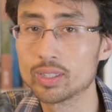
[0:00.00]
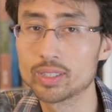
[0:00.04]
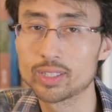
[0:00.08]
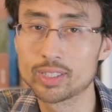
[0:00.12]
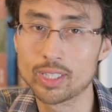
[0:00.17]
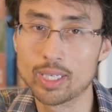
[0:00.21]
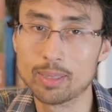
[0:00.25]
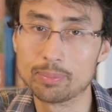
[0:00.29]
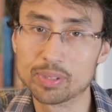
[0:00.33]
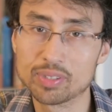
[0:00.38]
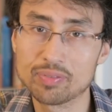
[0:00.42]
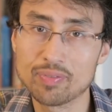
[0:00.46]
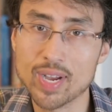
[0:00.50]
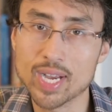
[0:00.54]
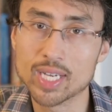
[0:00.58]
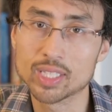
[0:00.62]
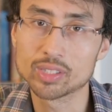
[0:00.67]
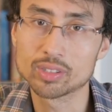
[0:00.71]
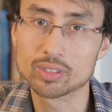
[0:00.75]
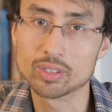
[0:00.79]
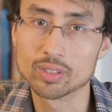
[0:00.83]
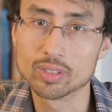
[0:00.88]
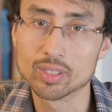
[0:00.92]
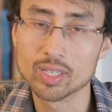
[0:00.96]
stops
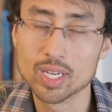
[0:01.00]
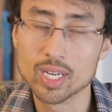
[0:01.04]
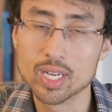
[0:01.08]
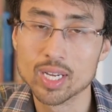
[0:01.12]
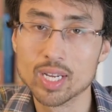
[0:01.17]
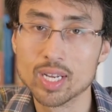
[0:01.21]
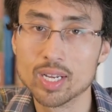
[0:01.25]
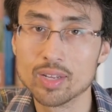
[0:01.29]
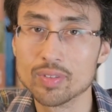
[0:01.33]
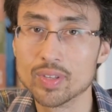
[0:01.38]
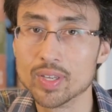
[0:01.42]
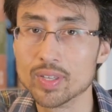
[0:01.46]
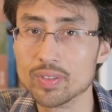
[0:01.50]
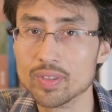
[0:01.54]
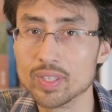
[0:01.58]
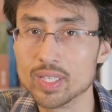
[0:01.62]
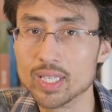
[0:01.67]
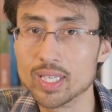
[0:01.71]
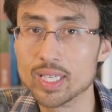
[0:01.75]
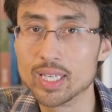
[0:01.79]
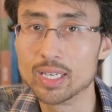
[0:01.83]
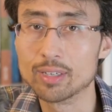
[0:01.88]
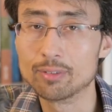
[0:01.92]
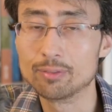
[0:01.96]
faster than
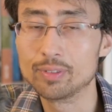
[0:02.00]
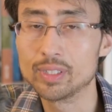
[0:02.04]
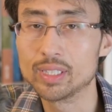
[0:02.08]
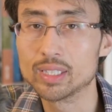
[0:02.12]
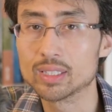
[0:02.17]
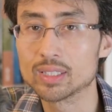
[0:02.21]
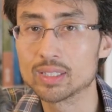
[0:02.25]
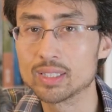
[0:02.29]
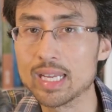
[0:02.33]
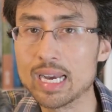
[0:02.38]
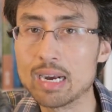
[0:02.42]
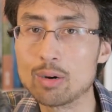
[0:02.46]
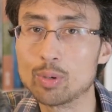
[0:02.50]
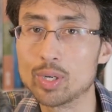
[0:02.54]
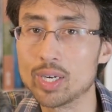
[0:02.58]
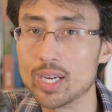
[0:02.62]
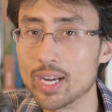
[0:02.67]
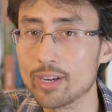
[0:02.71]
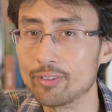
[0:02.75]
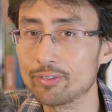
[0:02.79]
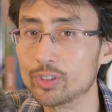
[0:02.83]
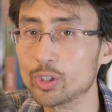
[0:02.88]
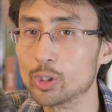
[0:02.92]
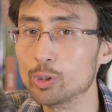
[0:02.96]
the Venus-Laowa
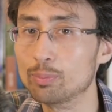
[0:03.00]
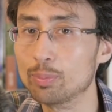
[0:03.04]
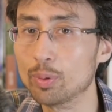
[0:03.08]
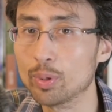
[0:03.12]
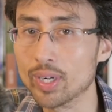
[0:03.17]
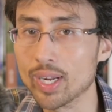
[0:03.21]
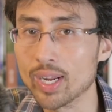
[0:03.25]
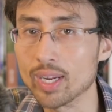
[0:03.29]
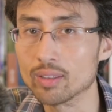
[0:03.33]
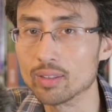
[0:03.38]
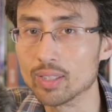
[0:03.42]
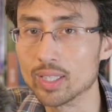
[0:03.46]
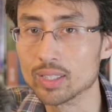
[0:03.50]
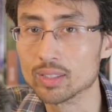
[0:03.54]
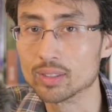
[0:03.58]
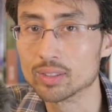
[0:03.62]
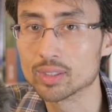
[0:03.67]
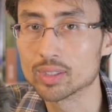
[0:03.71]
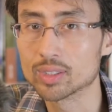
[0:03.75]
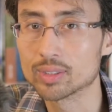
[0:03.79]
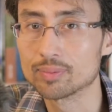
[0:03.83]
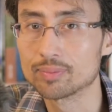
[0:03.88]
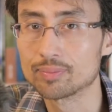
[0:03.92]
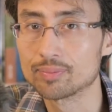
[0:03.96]
f2.8
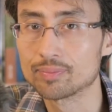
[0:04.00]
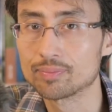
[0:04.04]
lens.